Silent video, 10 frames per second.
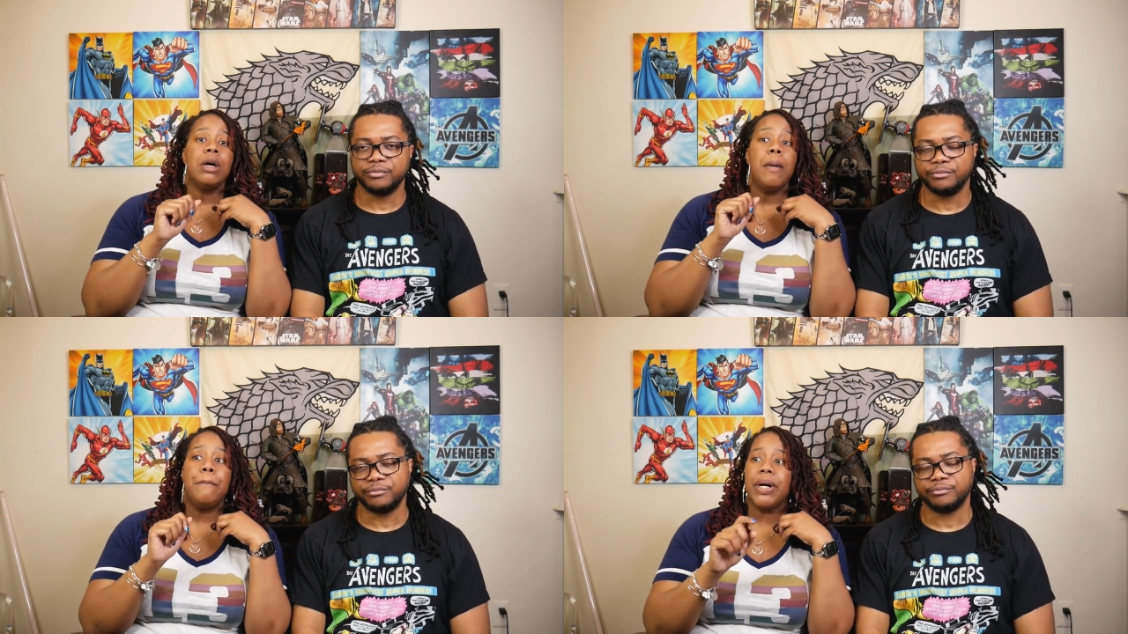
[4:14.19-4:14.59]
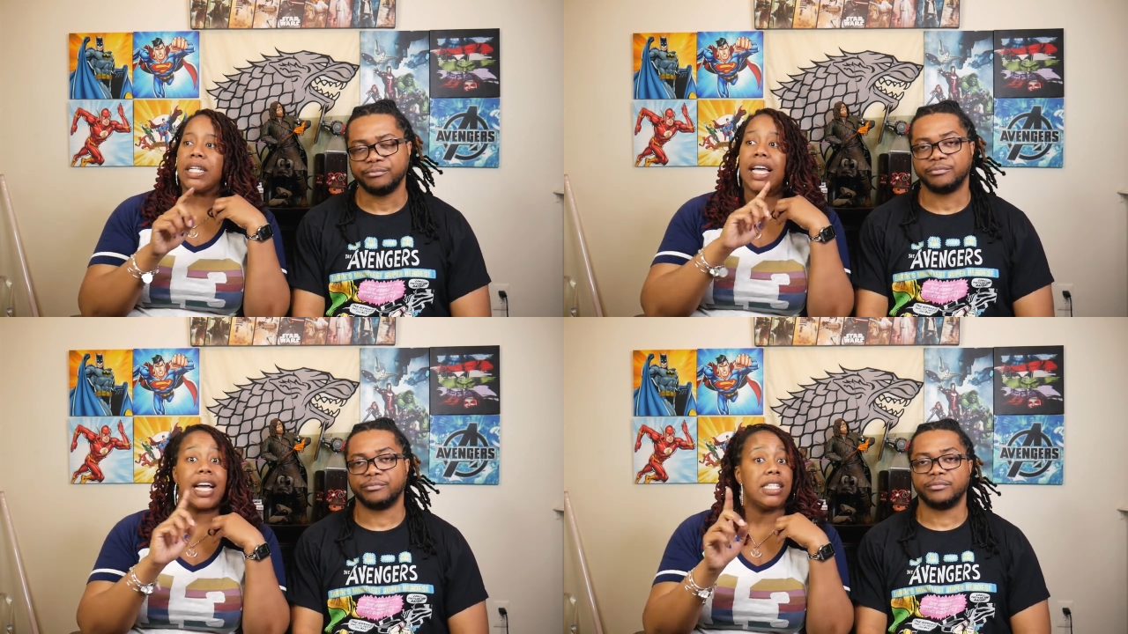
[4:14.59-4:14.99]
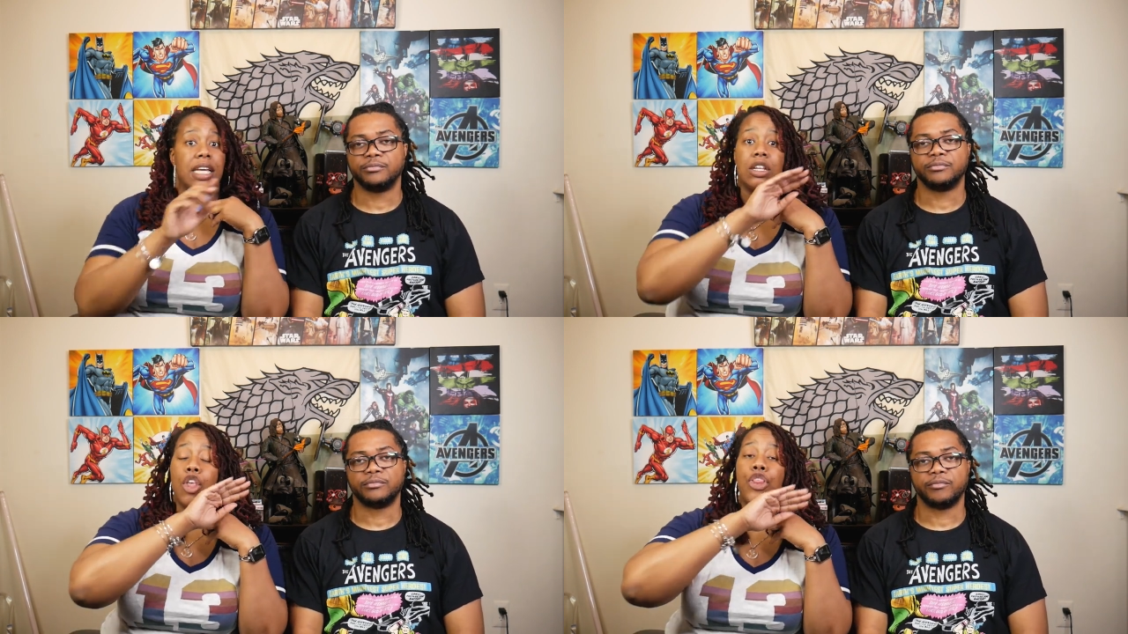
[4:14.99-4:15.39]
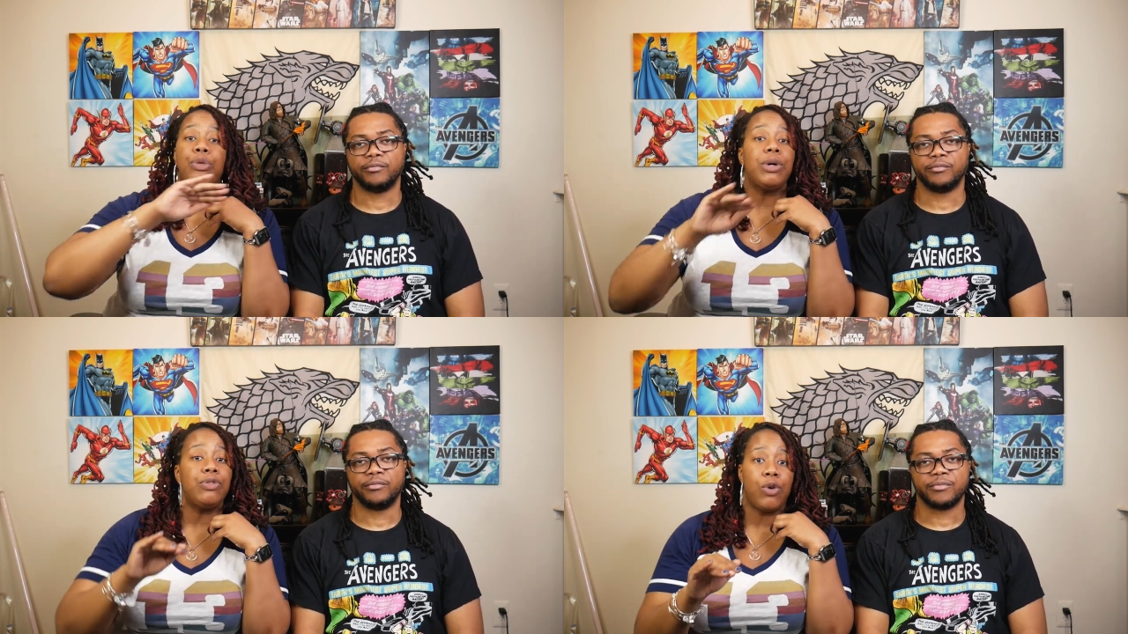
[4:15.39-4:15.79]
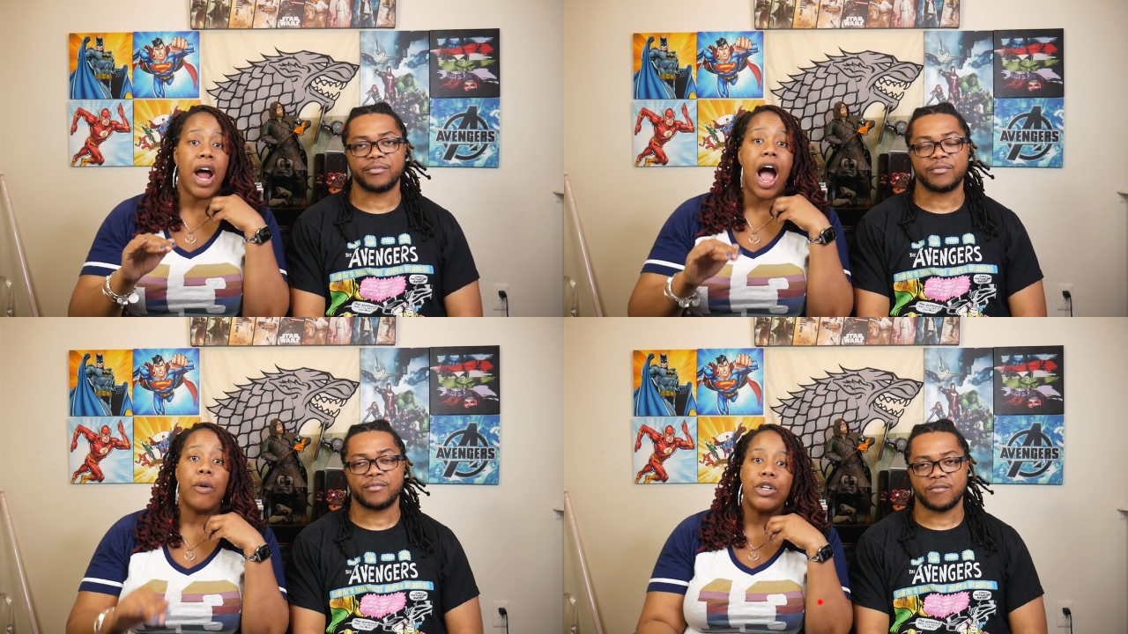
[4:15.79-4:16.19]
Speaker 1: Mm-hmm. But like I said, three to four
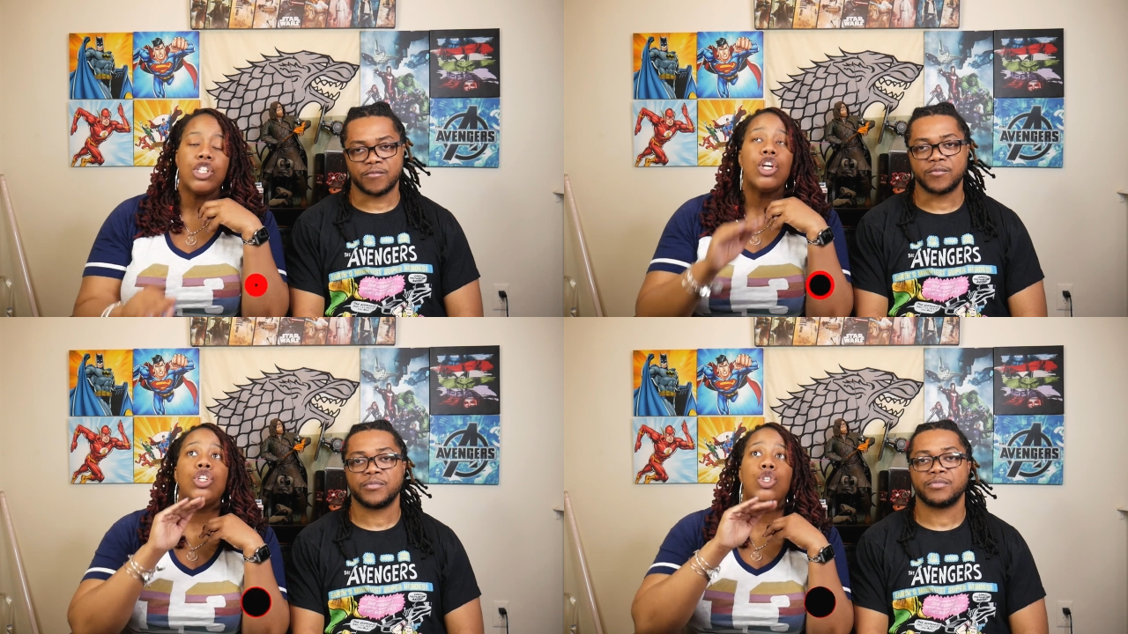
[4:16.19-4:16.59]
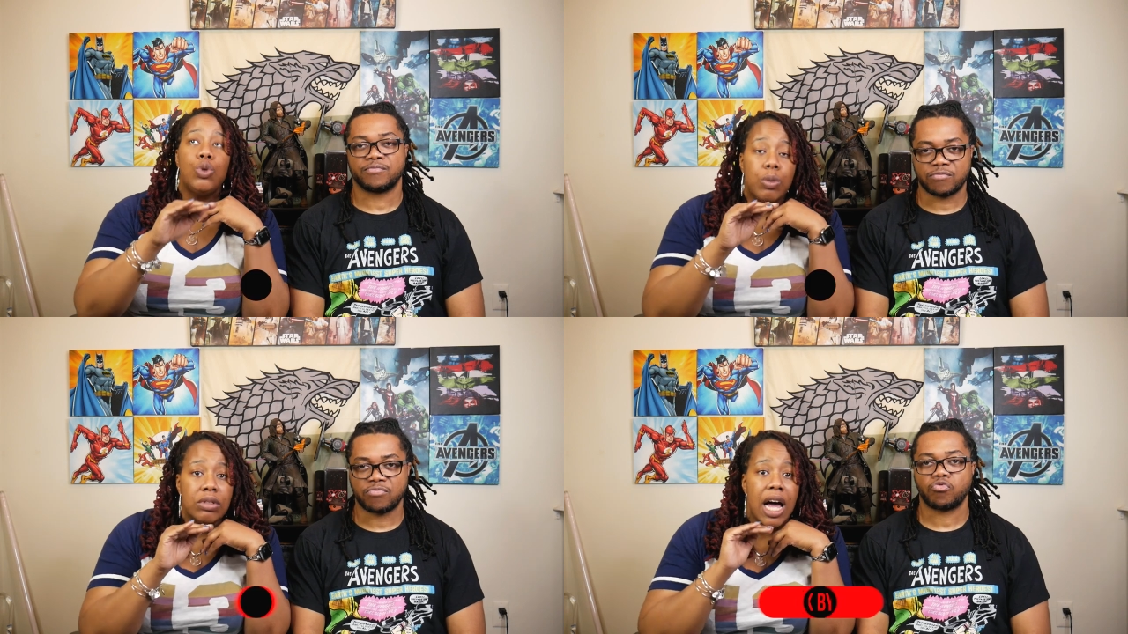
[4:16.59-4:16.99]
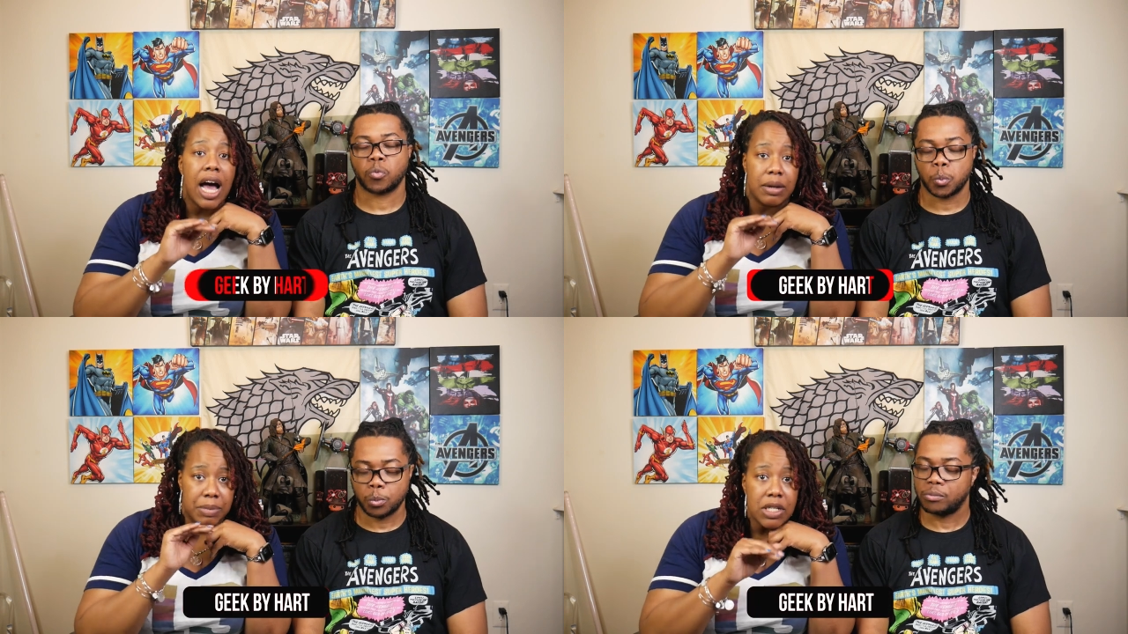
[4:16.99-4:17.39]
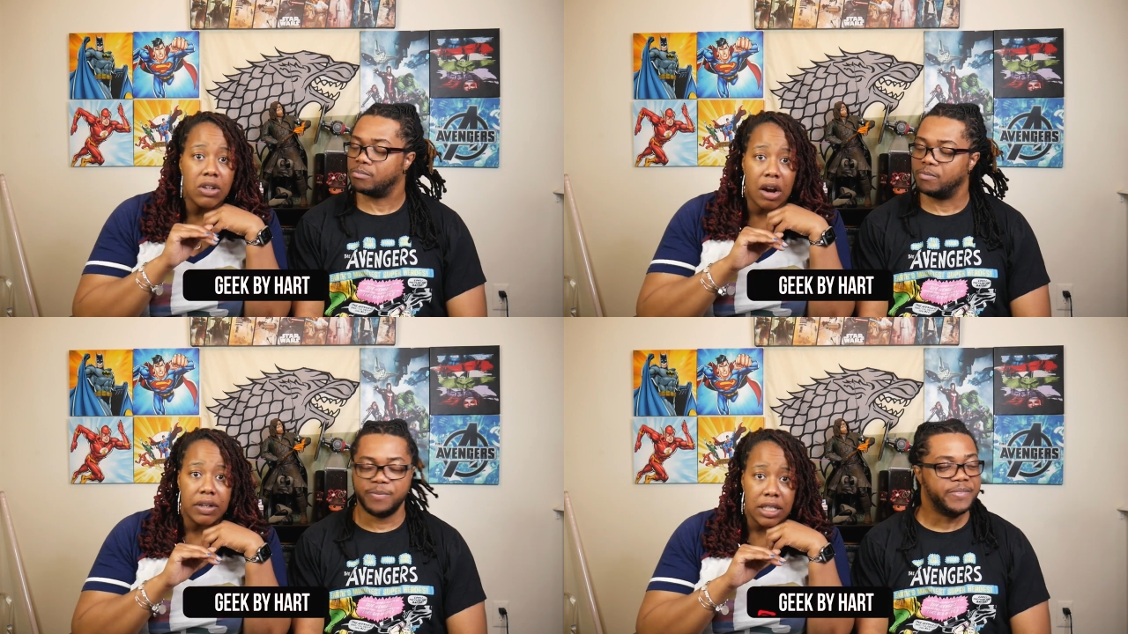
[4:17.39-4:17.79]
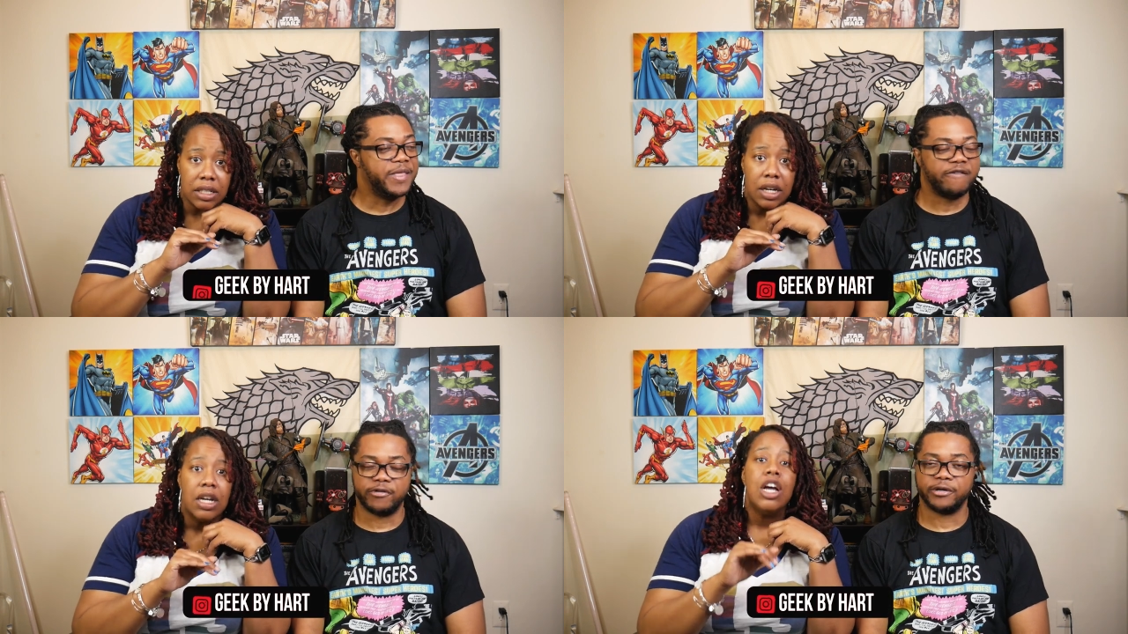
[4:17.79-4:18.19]
hours, you will not be sorry.
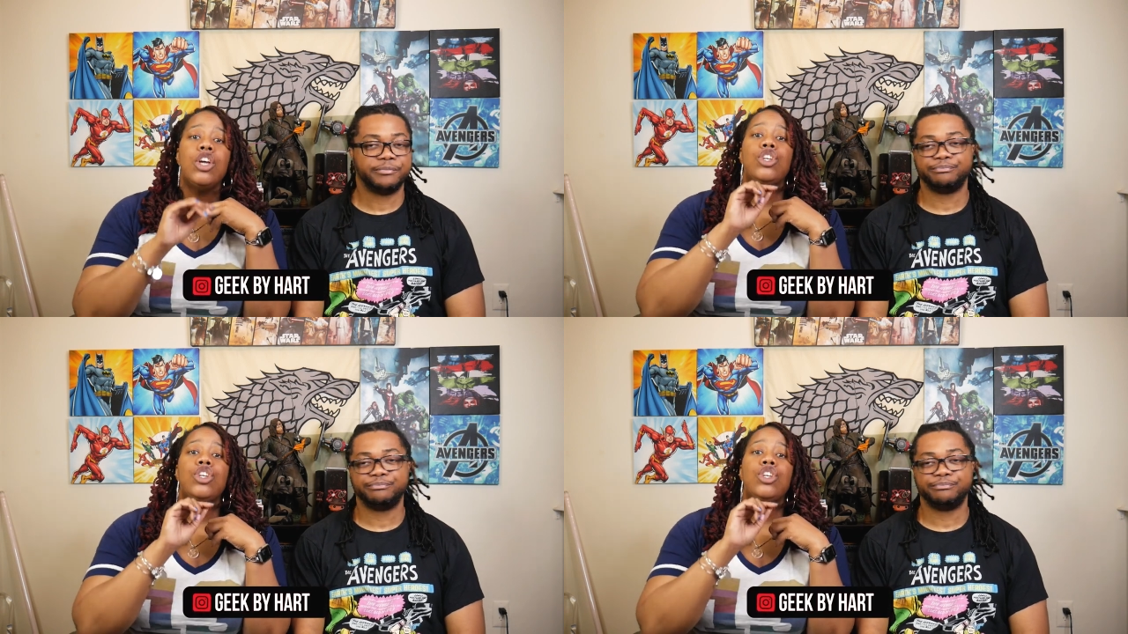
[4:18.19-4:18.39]
Never.